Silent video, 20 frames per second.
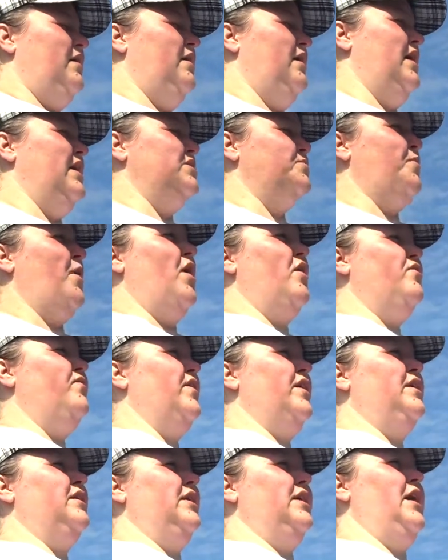it's
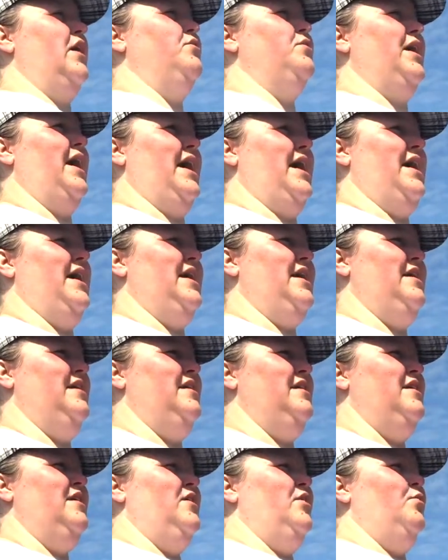perfectly okay
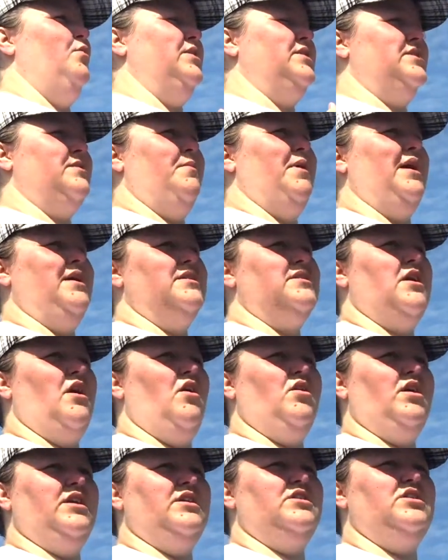when somebody's
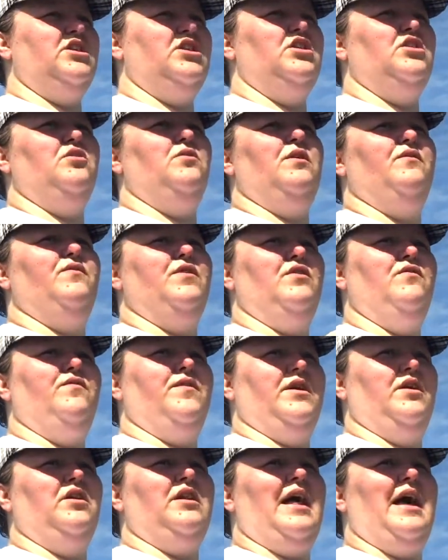talking to you, if you
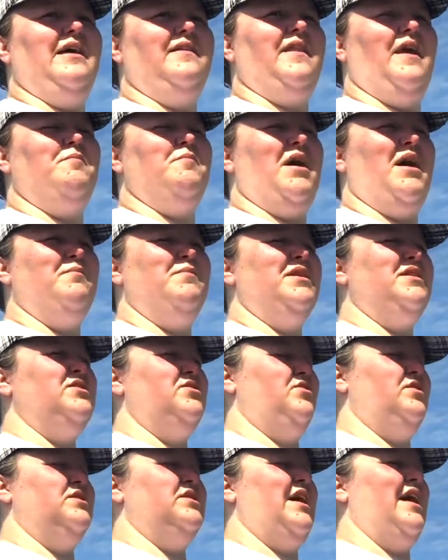feel like they might be
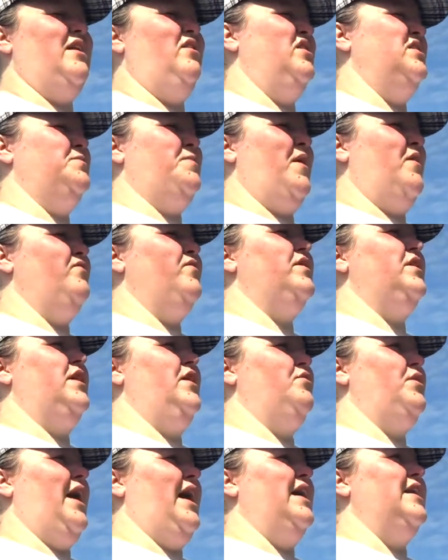suicidal, it's
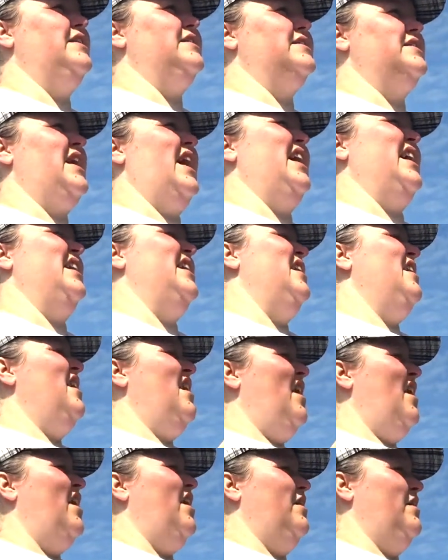perfectly okay to say,
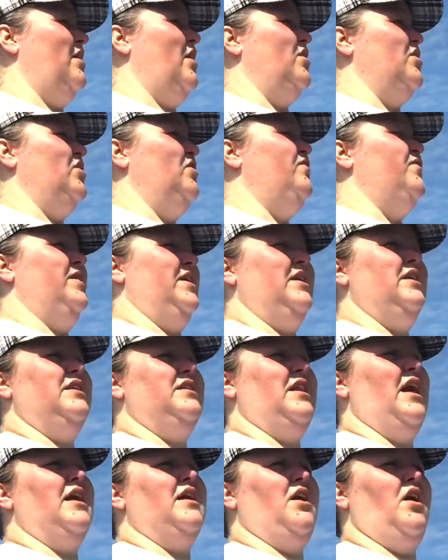are you
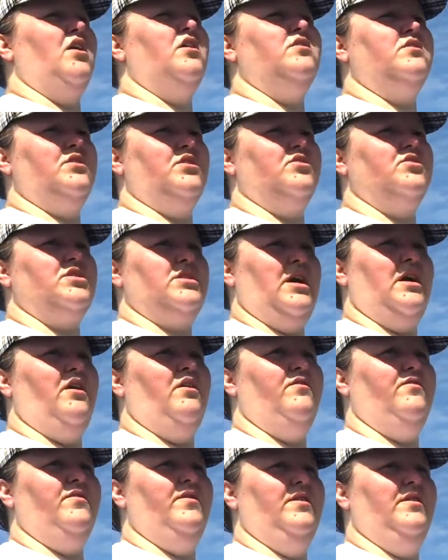feeling like hurting
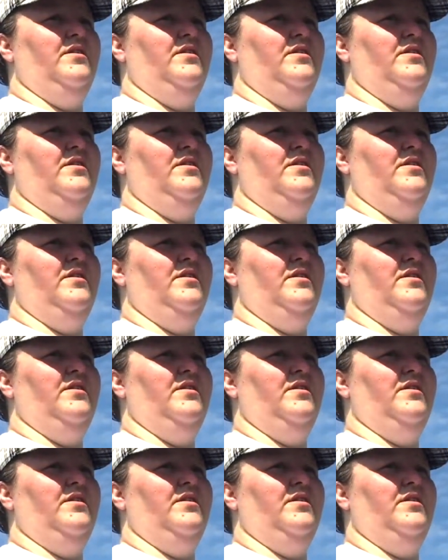yourself?